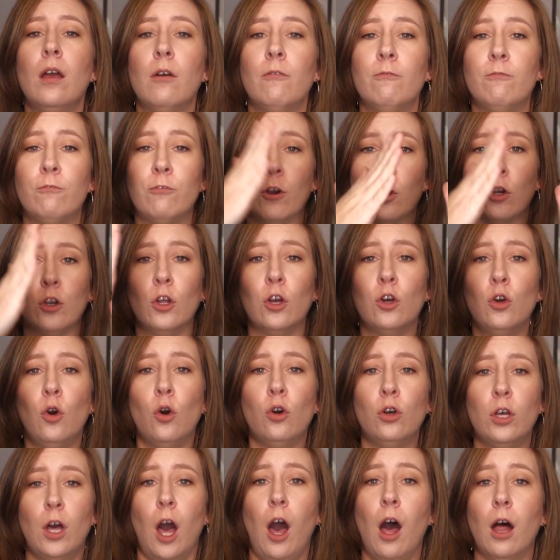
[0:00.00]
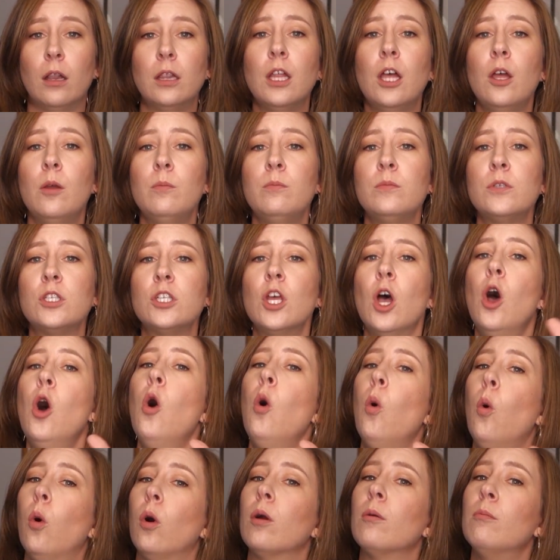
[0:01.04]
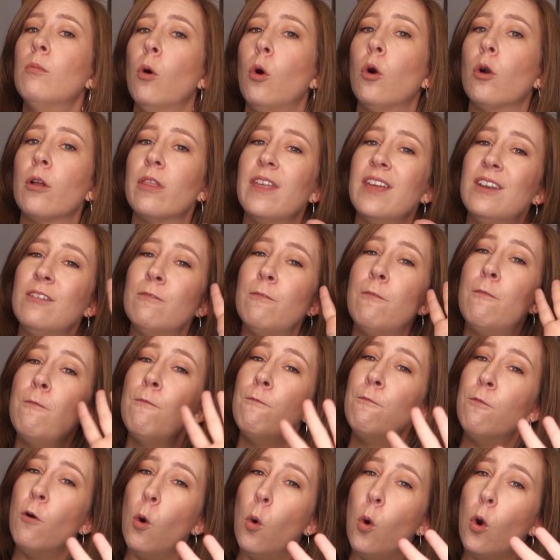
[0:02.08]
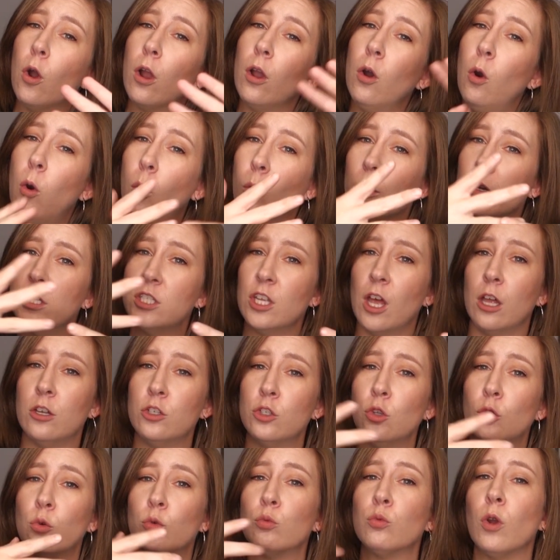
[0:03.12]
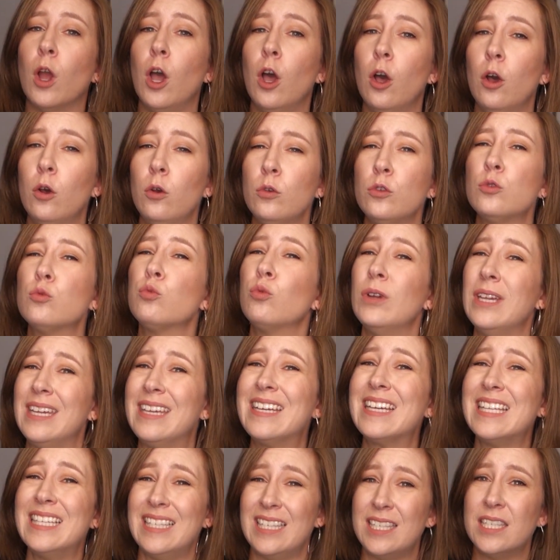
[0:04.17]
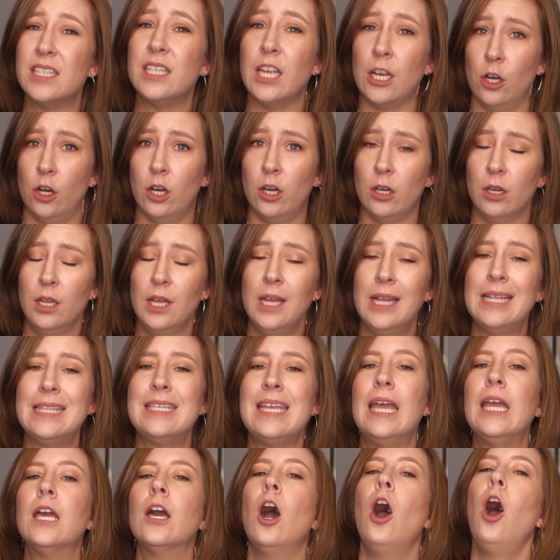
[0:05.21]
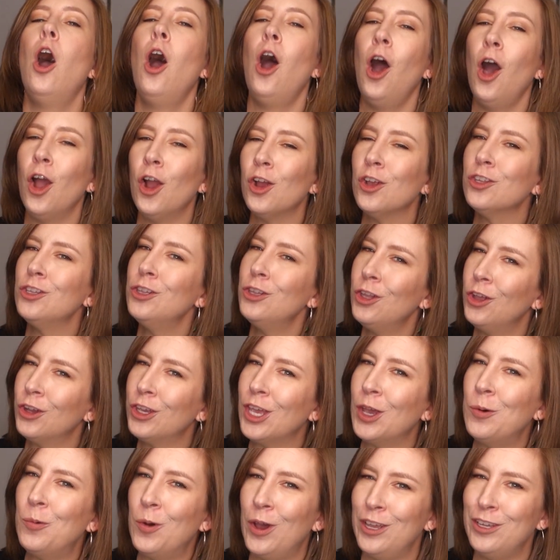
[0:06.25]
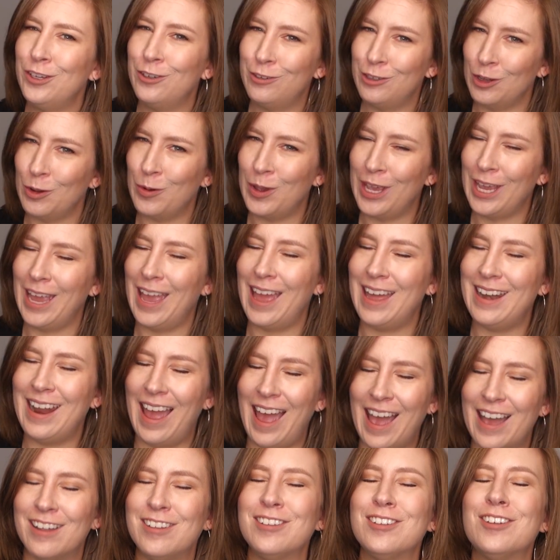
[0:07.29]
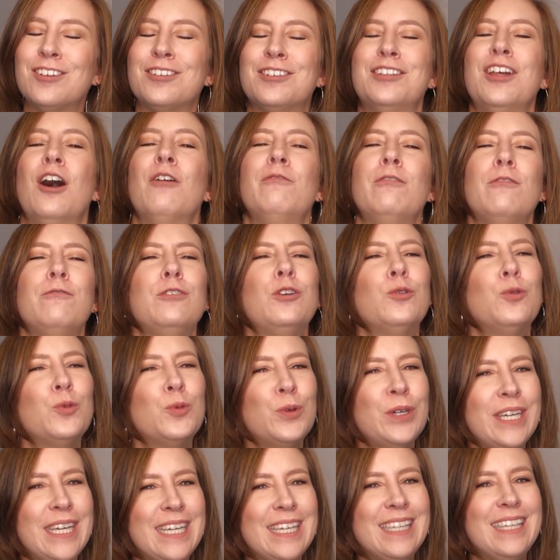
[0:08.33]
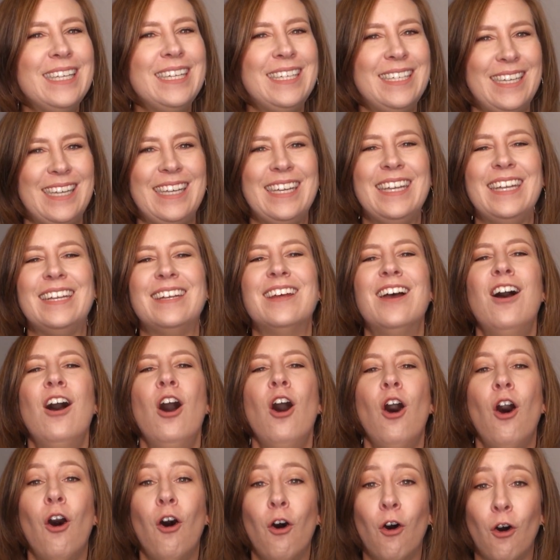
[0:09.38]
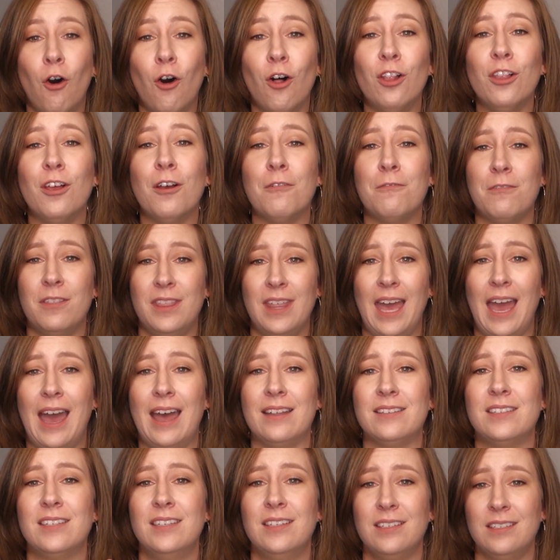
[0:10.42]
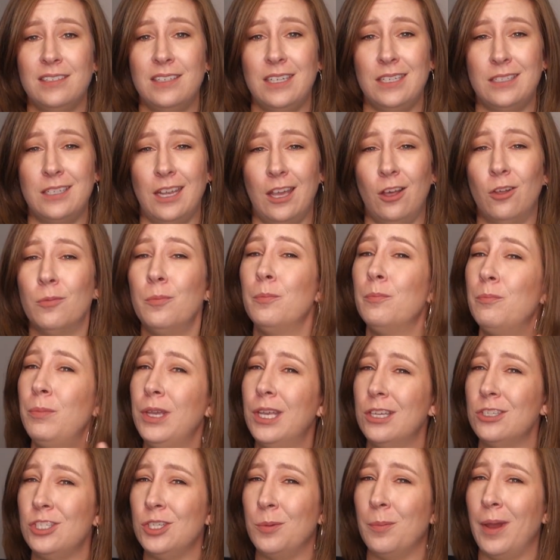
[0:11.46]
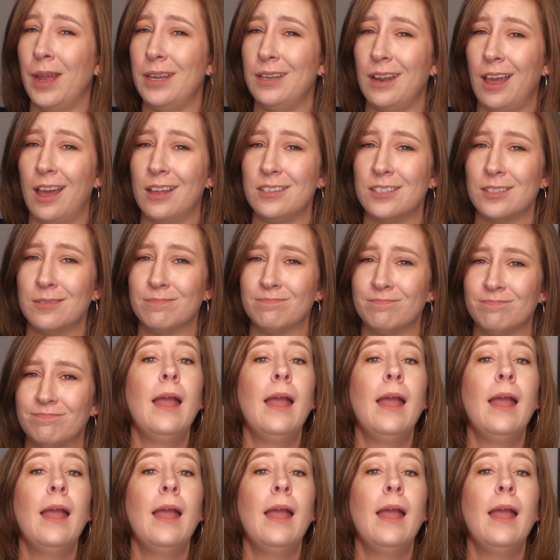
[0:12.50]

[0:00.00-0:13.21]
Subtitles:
vertical columns or more than 4 horizontal rows, reconsider. Take a hard look at what you're doing and ask yourself if you really need all of that detail, because you might not.